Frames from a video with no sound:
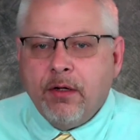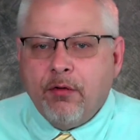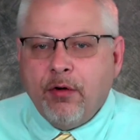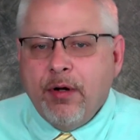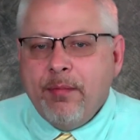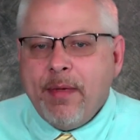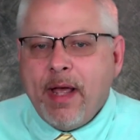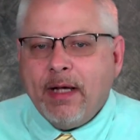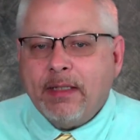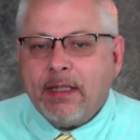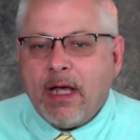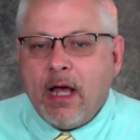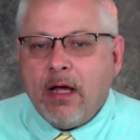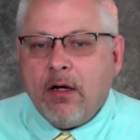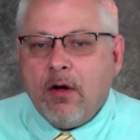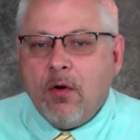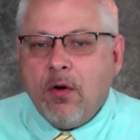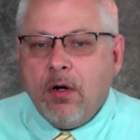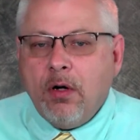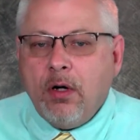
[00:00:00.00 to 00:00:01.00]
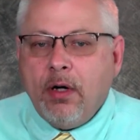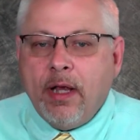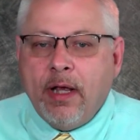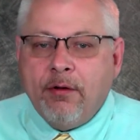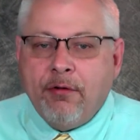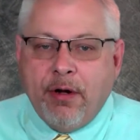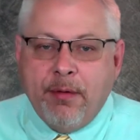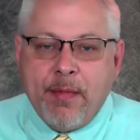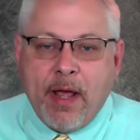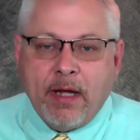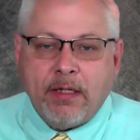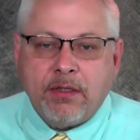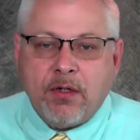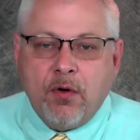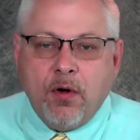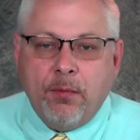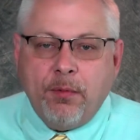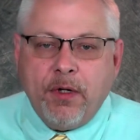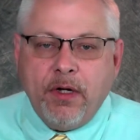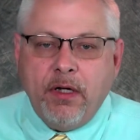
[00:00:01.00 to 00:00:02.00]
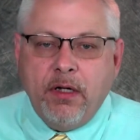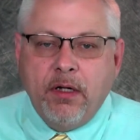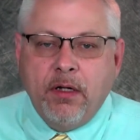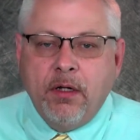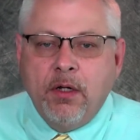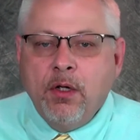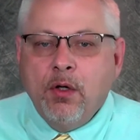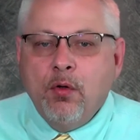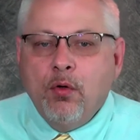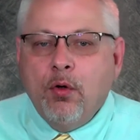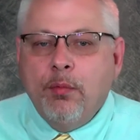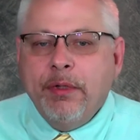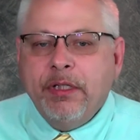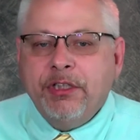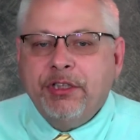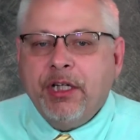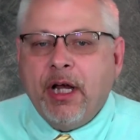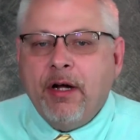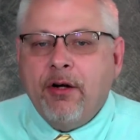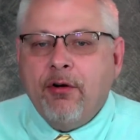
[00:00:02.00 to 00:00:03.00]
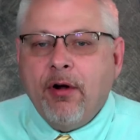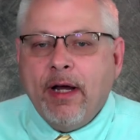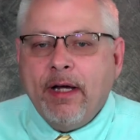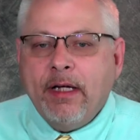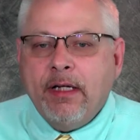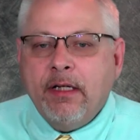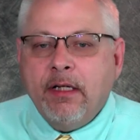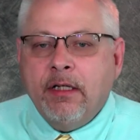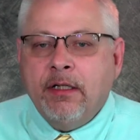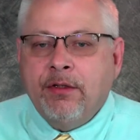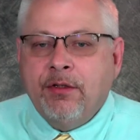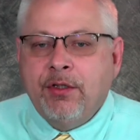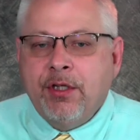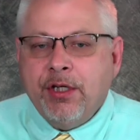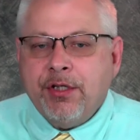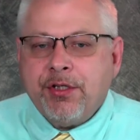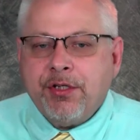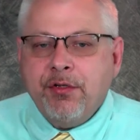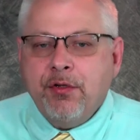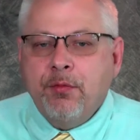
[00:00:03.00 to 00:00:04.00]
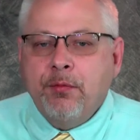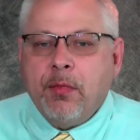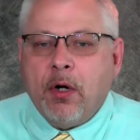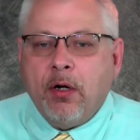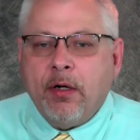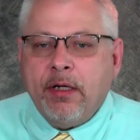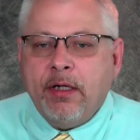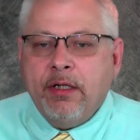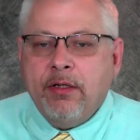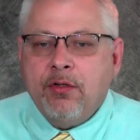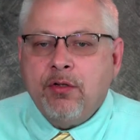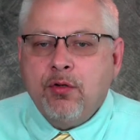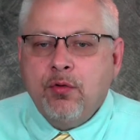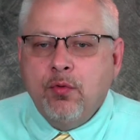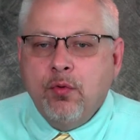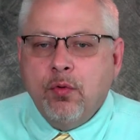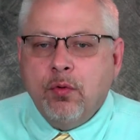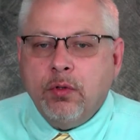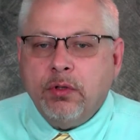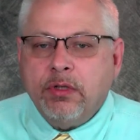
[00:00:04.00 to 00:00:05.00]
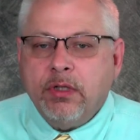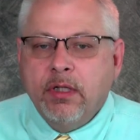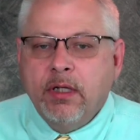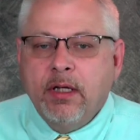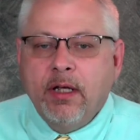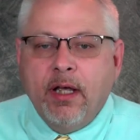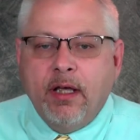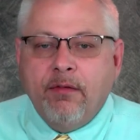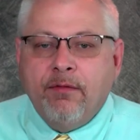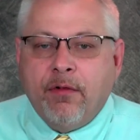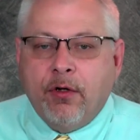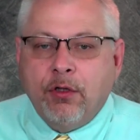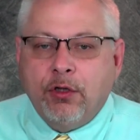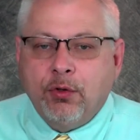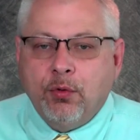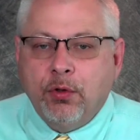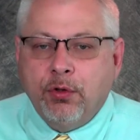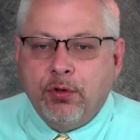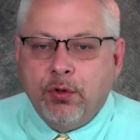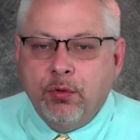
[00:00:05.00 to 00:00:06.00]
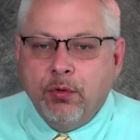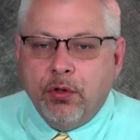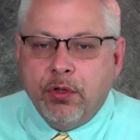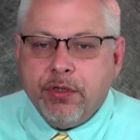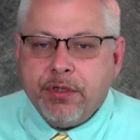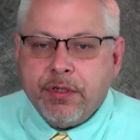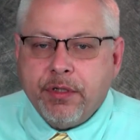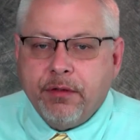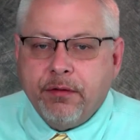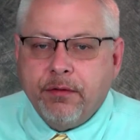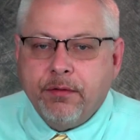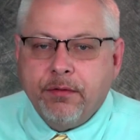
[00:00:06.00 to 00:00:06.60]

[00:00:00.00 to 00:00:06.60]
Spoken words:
RE/MAX Encore and RE/MAX Corporate will be generating additional marketing tools and virtual tours.